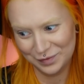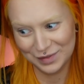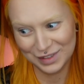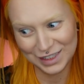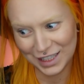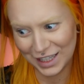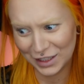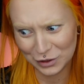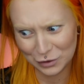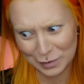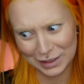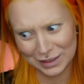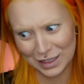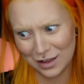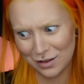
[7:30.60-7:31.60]
saying to
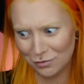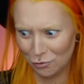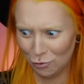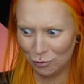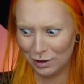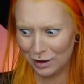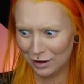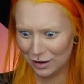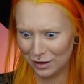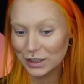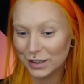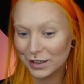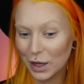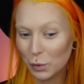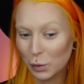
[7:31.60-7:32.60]
myself, okay.
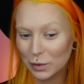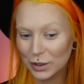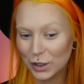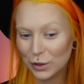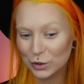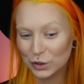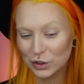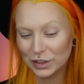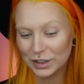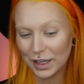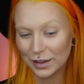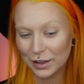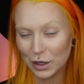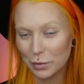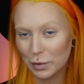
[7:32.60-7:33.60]
Then we'll use just
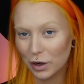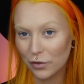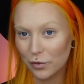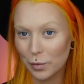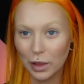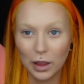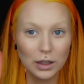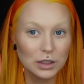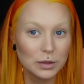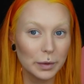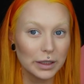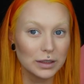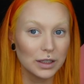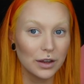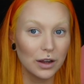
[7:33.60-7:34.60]
a little bit of blush
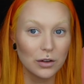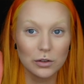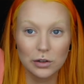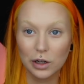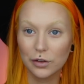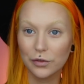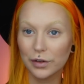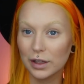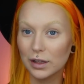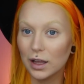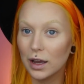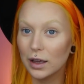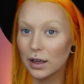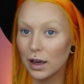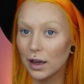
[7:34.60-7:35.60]
because I already feel
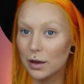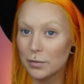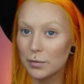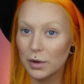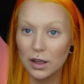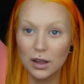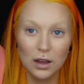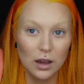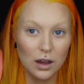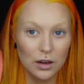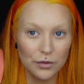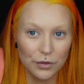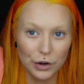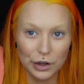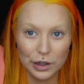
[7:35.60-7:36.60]
like I'm
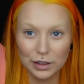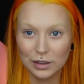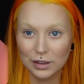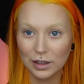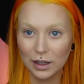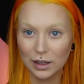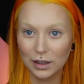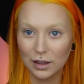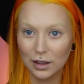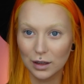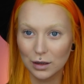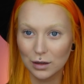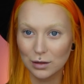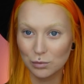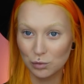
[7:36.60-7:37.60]
very like
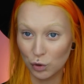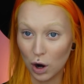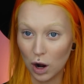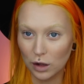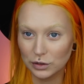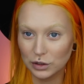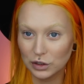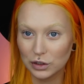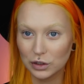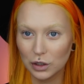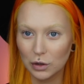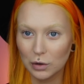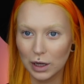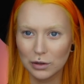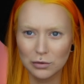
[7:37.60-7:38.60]
bronzed
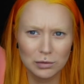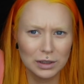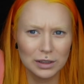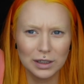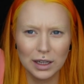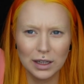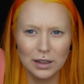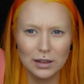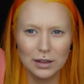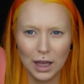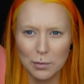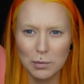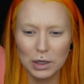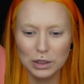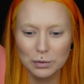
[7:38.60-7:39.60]
so I don't really need
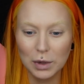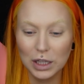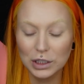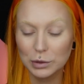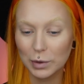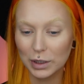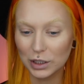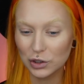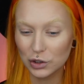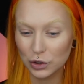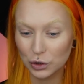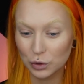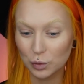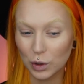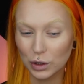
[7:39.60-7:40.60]
that much blush but I
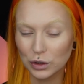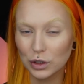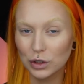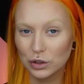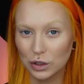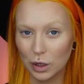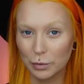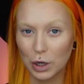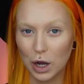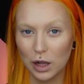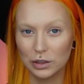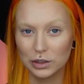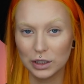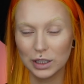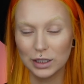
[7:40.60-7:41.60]
just want some
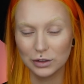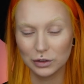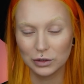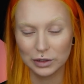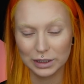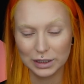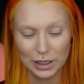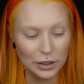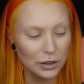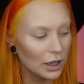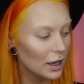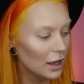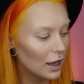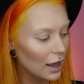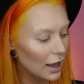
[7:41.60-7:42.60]
color into this look.
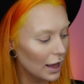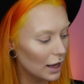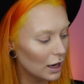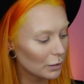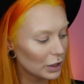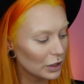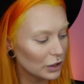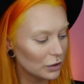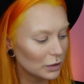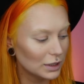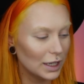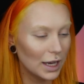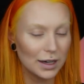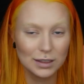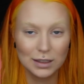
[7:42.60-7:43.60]
And I'm gonna use
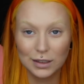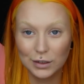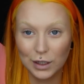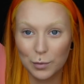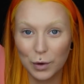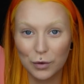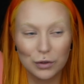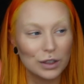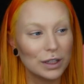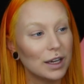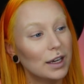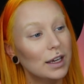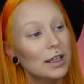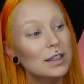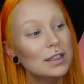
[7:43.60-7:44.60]
the Anastasia Beverly
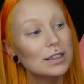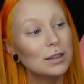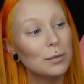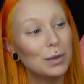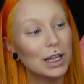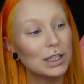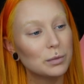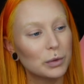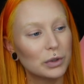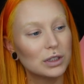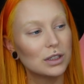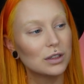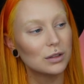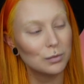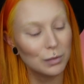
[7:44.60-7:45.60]
Hills blush
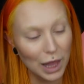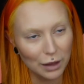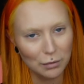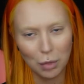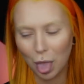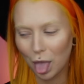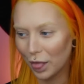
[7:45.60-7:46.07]
blush,